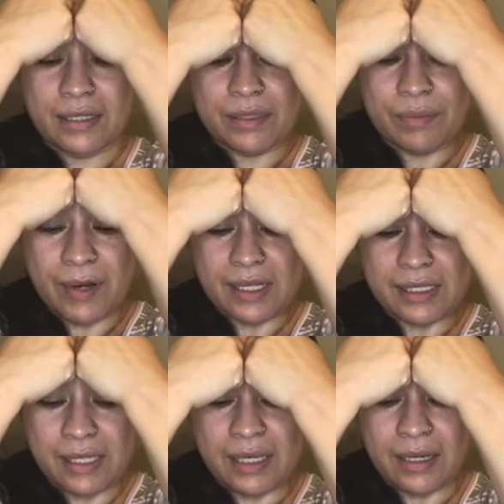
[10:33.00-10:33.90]
just
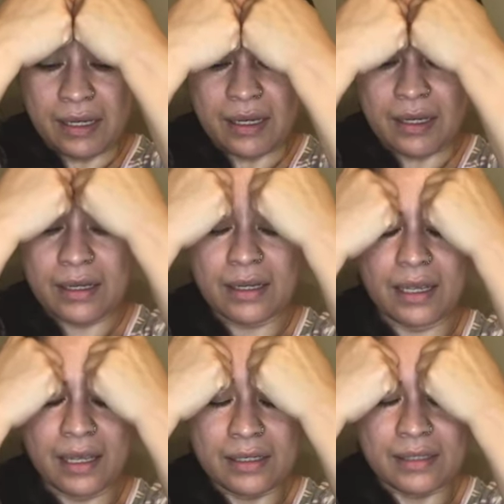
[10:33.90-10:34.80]
pressing
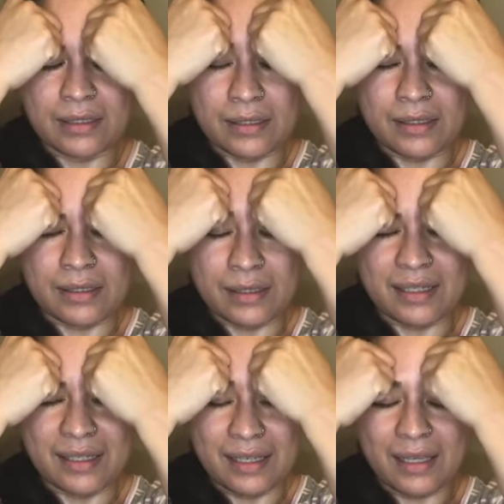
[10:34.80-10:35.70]
and just,
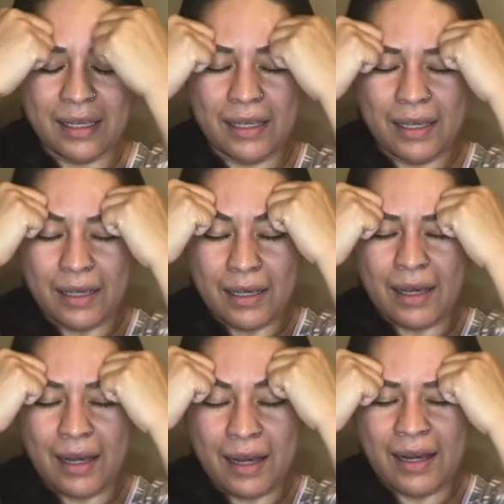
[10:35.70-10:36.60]

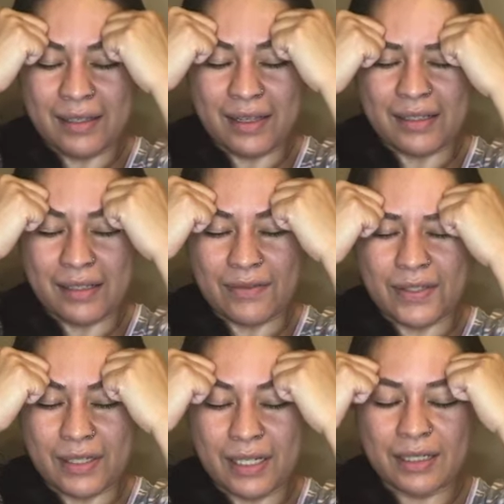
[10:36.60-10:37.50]
that just
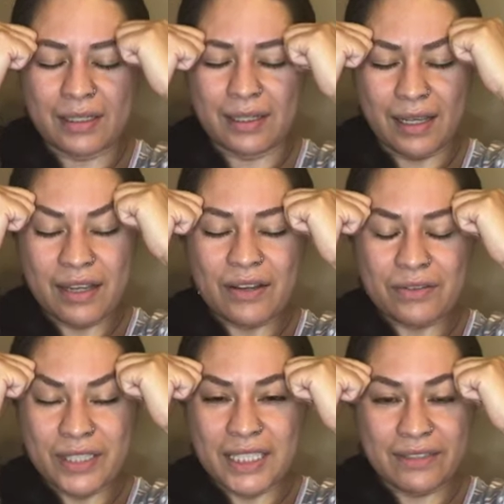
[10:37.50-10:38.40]
feels good. And you're
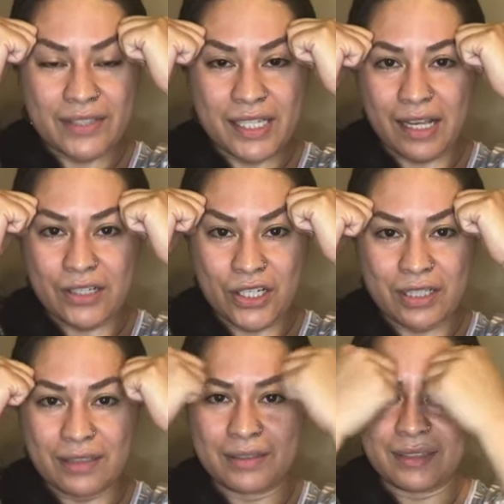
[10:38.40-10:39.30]
relieving
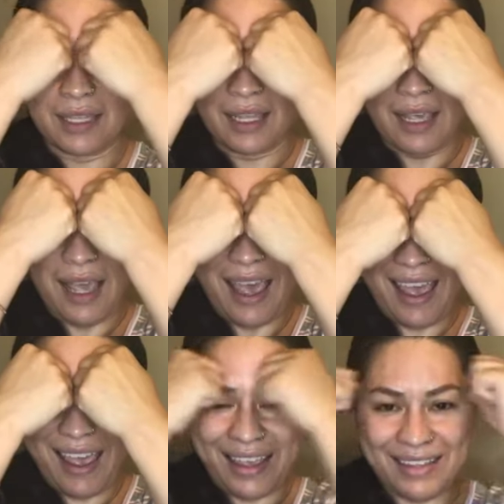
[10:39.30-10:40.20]
tension,
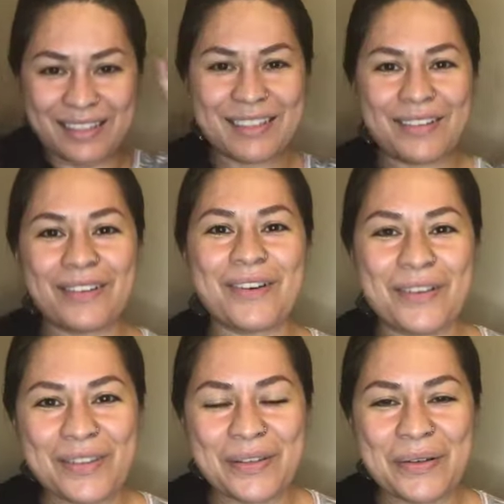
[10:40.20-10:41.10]
and you're
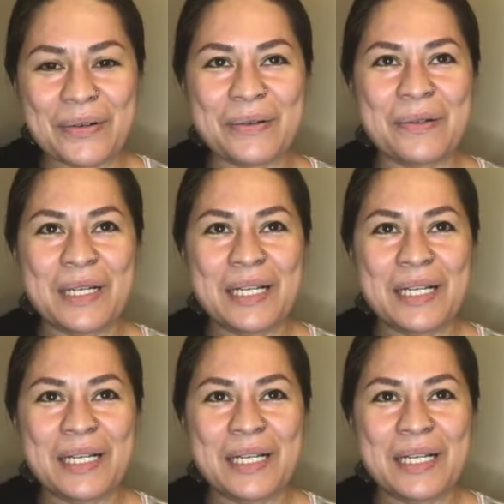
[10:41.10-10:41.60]
also,